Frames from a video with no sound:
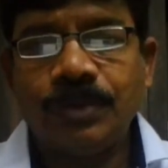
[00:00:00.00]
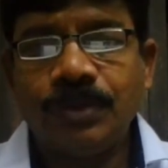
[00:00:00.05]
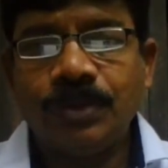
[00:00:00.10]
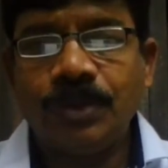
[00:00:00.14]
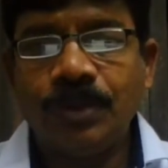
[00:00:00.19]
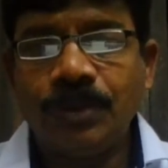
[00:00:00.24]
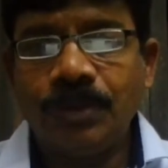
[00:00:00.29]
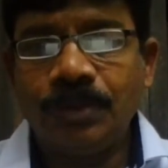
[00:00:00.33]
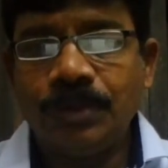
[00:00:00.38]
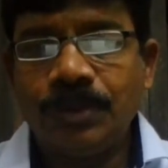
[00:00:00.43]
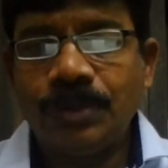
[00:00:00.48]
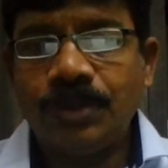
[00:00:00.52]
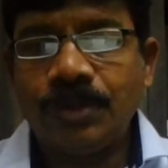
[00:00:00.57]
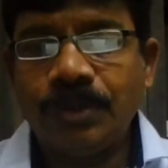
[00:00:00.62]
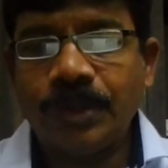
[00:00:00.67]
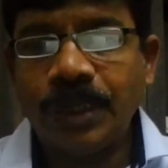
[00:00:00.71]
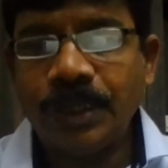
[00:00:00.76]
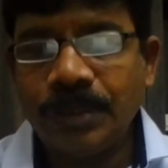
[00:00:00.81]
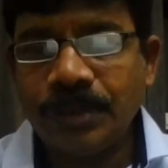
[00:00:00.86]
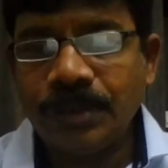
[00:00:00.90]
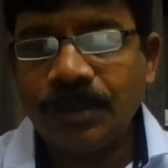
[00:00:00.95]
so
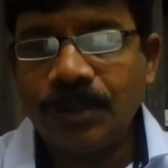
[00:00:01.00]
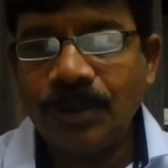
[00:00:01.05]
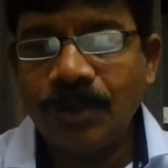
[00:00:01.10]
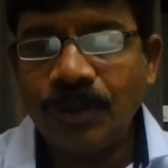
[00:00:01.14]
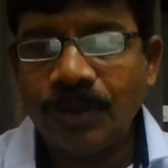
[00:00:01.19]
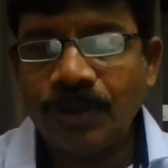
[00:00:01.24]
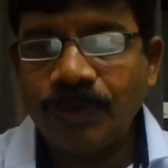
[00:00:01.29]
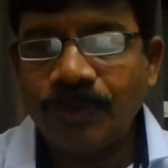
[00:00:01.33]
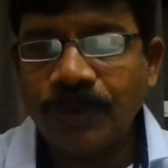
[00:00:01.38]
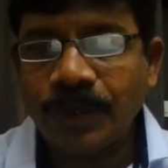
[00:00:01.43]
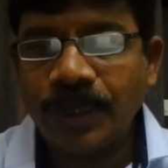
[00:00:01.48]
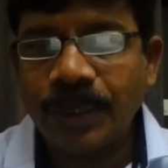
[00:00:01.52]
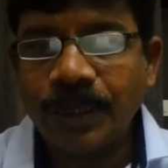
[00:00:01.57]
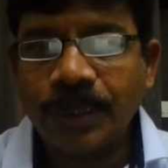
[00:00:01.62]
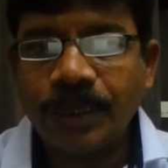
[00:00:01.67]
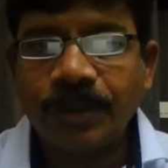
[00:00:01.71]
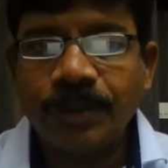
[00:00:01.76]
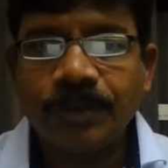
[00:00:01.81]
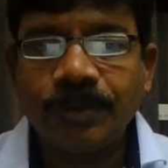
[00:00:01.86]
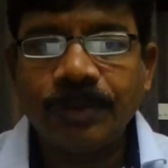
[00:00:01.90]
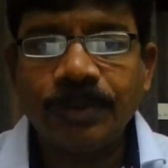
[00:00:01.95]
students, don't
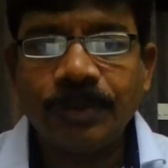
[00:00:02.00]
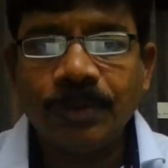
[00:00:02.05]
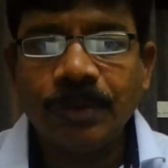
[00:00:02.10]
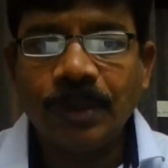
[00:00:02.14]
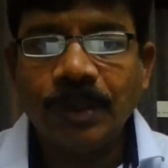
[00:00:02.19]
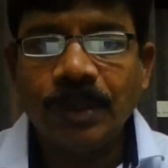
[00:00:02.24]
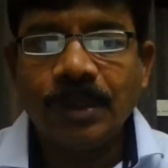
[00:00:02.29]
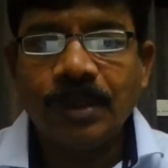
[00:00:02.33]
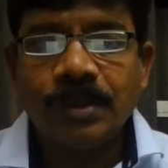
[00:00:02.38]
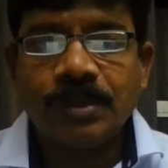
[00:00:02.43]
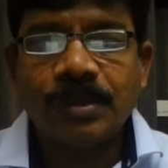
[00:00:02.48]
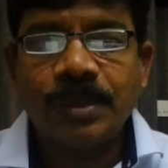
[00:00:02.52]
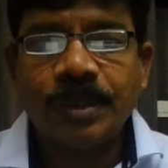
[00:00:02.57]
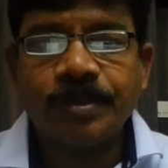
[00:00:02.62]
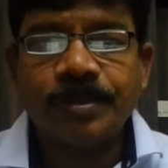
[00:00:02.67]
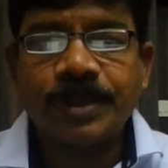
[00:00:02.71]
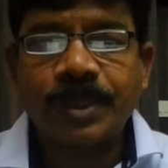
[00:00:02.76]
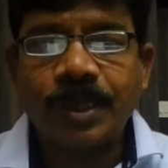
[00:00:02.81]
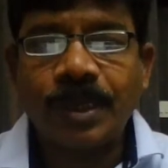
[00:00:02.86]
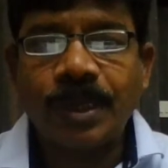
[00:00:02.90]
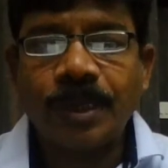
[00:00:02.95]
forget to
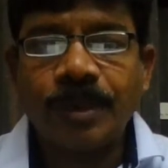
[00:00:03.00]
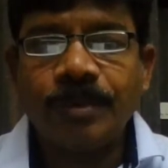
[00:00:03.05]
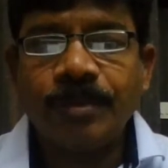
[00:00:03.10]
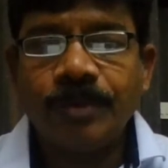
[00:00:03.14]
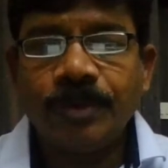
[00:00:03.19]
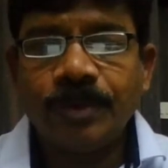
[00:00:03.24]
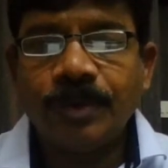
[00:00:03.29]
subscribe